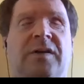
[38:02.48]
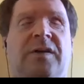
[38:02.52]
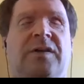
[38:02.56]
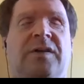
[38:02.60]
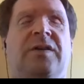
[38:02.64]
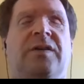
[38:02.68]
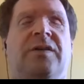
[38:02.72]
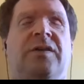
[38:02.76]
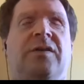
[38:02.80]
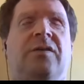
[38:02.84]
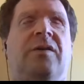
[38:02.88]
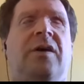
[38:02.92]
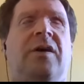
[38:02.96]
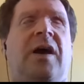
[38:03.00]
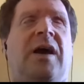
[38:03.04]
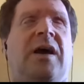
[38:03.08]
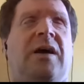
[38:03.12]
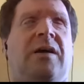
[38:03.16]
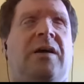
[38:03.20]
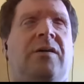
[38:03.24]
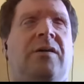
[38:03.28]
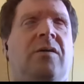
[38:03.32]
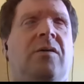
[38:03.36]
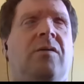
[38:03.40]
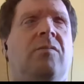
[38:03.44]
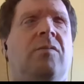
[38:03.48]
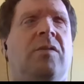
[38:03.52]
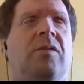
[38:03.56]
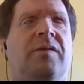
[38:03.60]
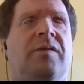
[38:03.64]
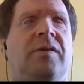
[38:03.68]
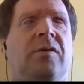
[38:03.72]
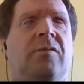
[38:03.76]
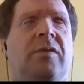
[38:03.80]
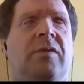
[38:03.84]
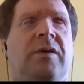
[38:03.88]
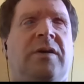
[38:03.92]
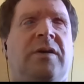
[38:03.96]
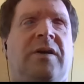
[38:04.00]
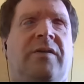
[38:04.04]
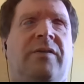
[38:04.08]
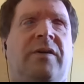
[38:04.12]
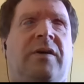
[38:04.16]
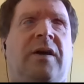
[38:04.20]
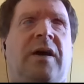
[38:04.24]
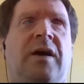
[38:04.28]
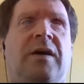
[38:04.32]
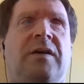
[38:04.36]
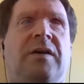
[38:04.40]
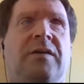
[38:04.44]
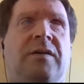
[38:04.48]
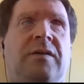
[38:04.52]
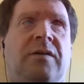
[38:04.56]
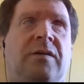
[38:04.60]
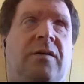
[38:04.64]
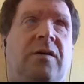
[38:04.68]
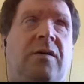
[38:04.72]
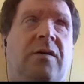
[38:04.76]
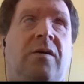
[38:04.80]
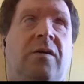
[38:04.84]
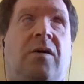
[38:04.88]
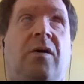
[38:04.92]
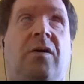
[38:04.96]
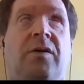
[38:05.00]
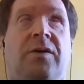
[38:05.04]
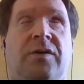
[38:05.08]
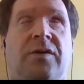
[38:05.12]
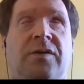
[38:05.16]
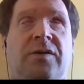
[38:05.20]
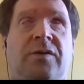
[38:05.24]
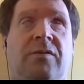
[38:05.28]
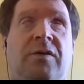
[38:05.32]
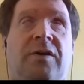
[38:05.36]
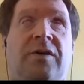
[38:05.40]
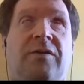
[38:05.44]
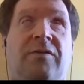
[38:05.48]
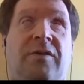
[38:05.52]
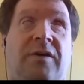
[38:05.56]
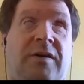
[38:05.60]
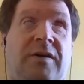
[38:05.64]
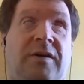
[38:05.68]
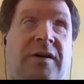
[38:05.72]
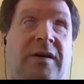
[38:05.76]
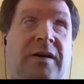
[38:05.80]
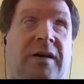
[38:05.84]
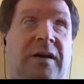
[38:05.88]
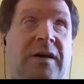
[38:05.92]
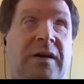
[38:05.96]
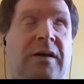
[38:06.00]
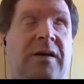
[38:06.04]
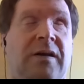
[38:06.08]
just as you can with the quick navigation on your screen reader.